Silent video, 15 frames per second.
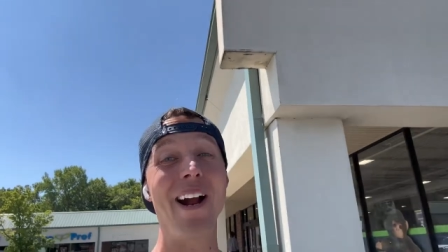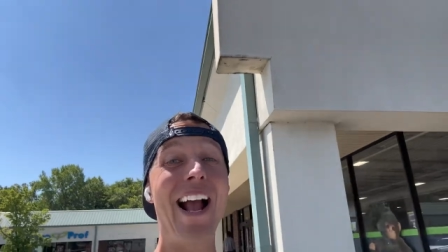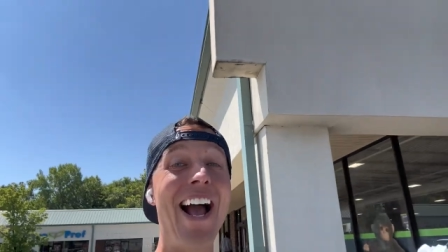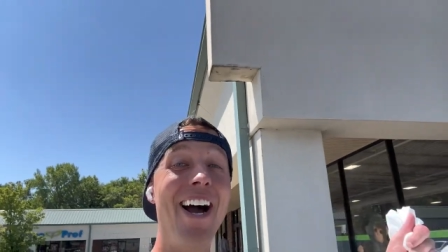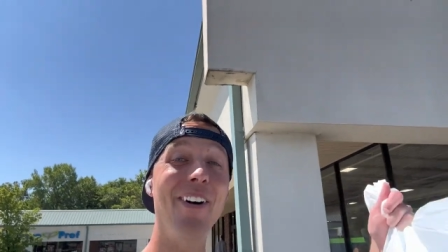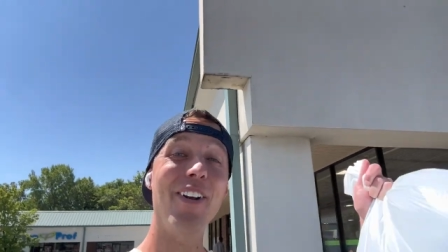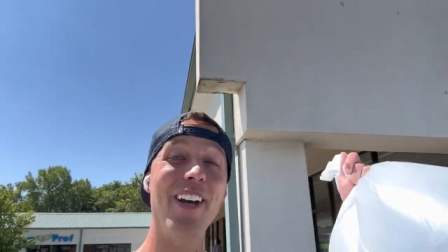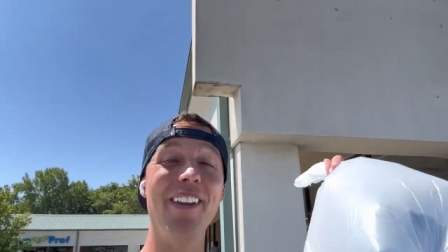
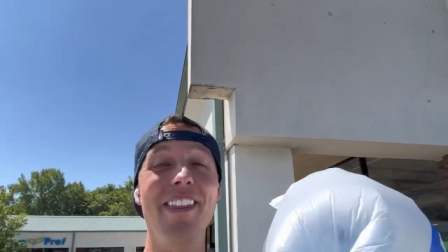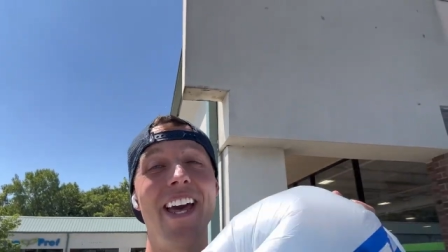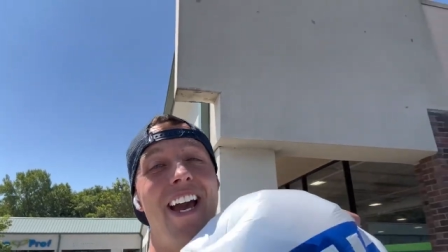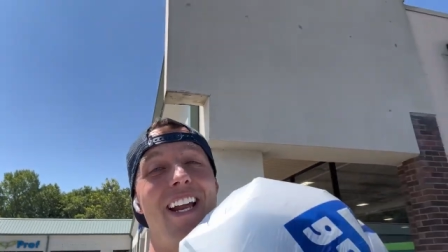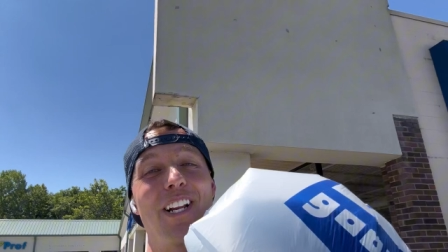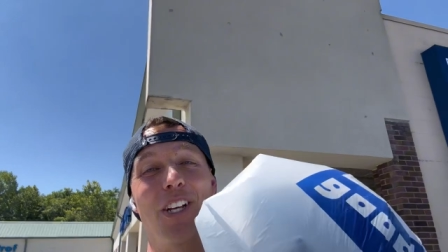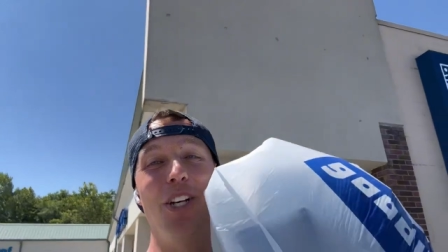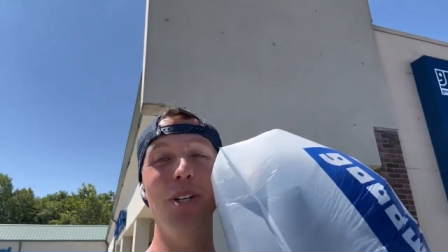out of
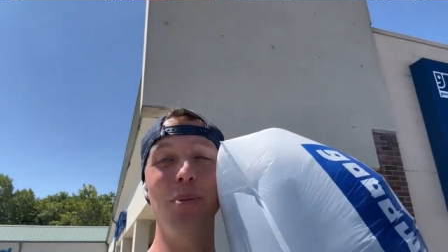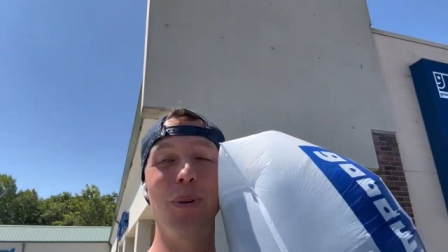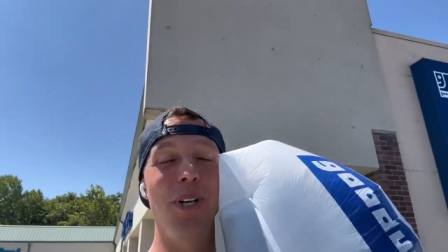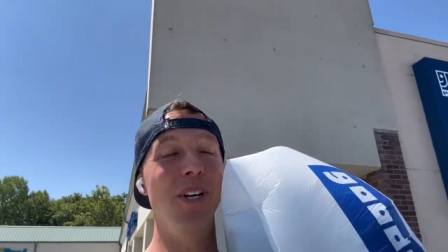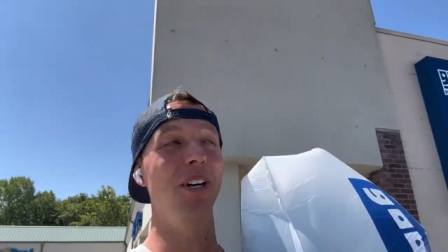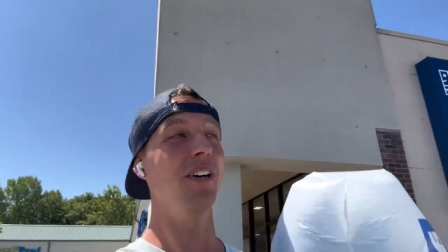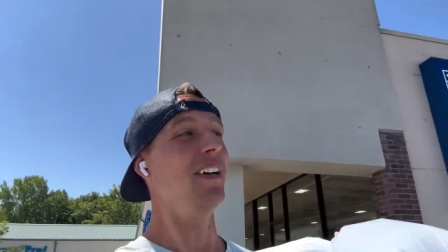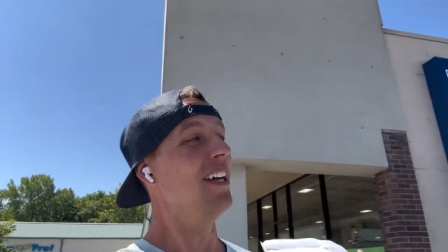that
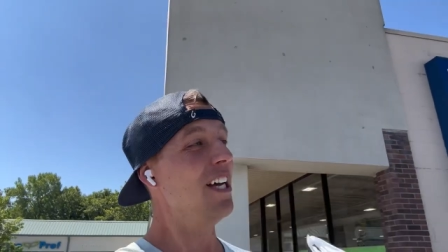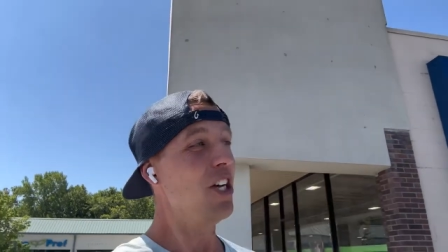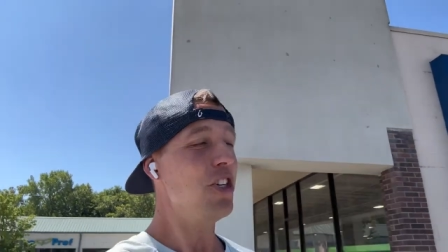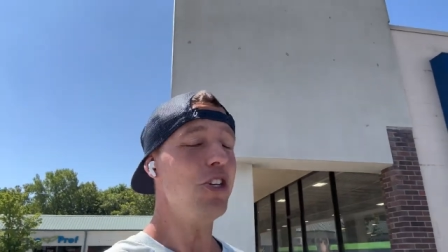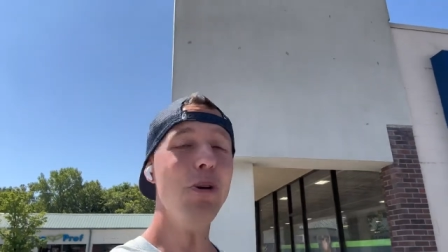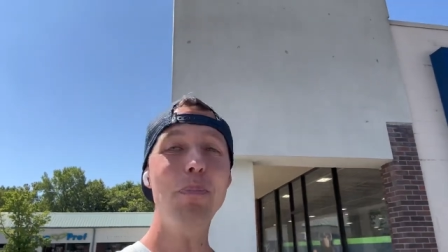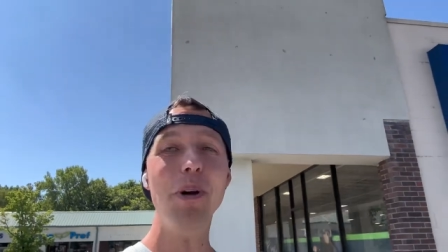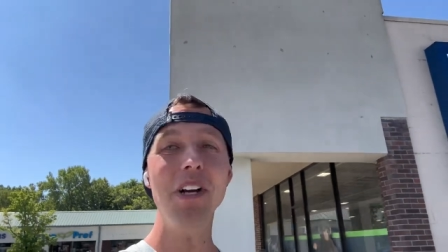Goodwill.
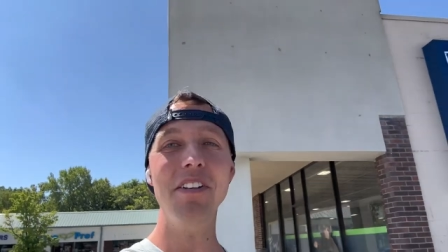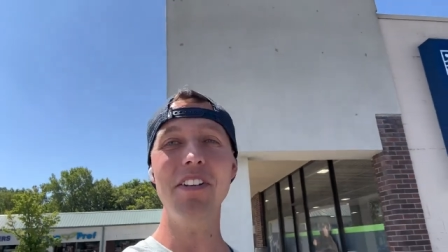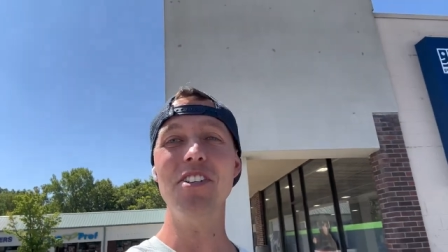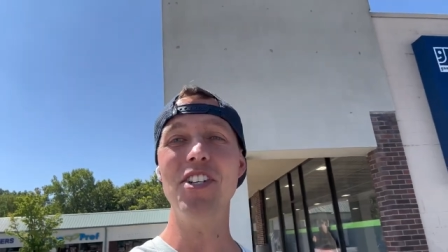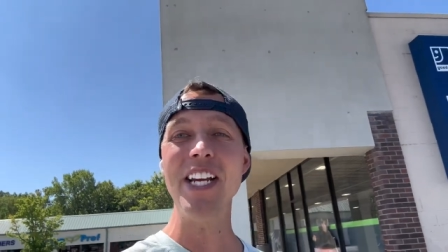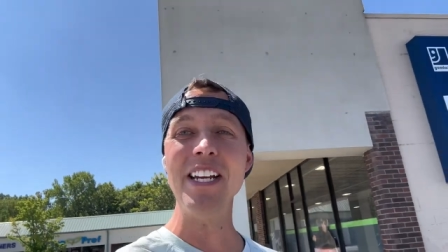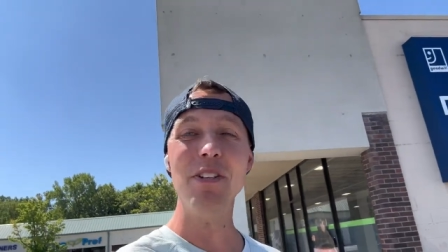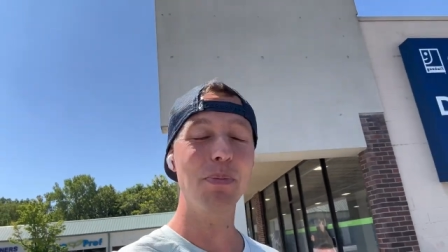Two pairs of
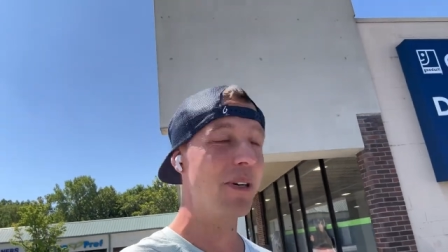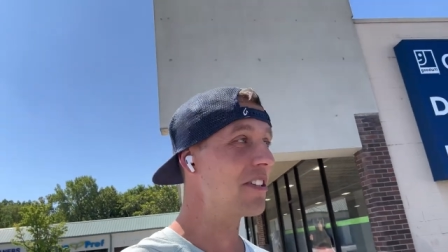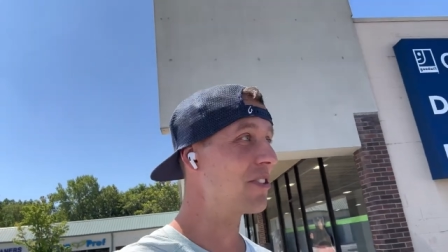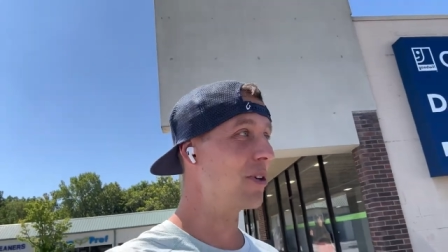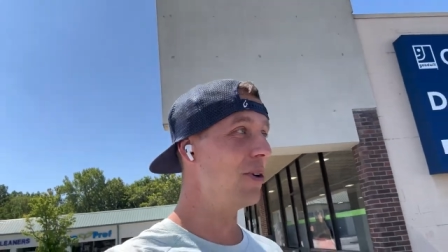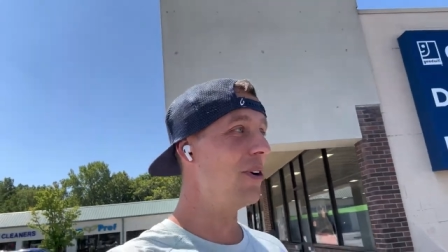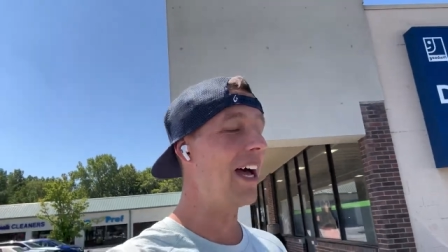jeans, but it's cool.